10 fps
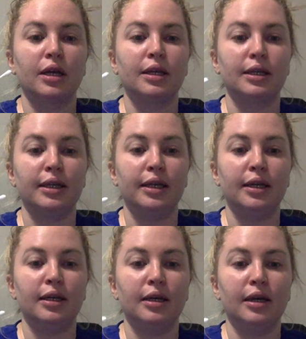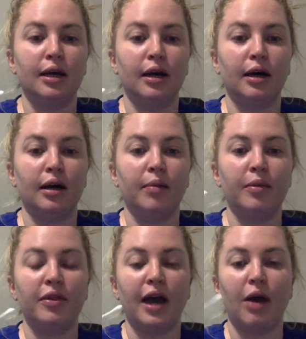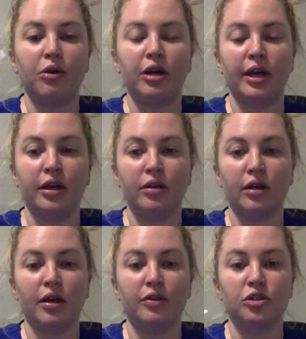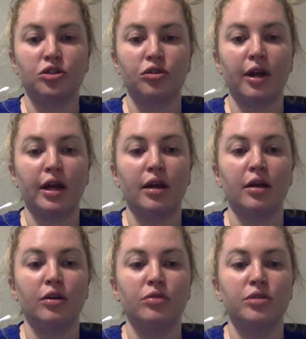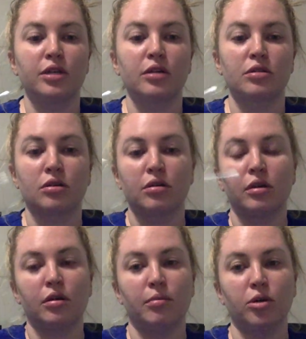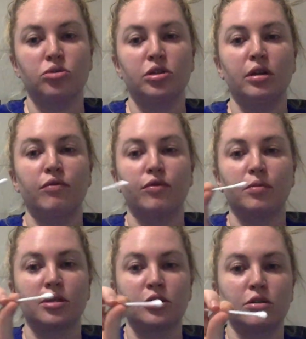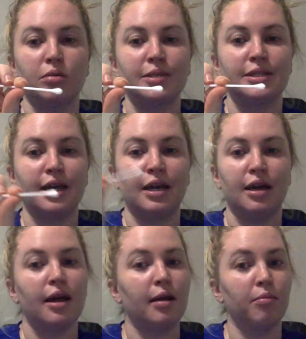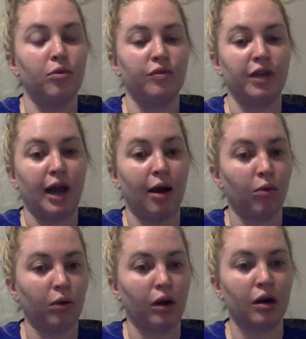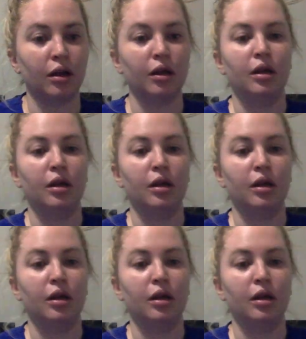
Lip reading: clean the outer cannula and the trach using a circular motion from the stoma site and moving outward.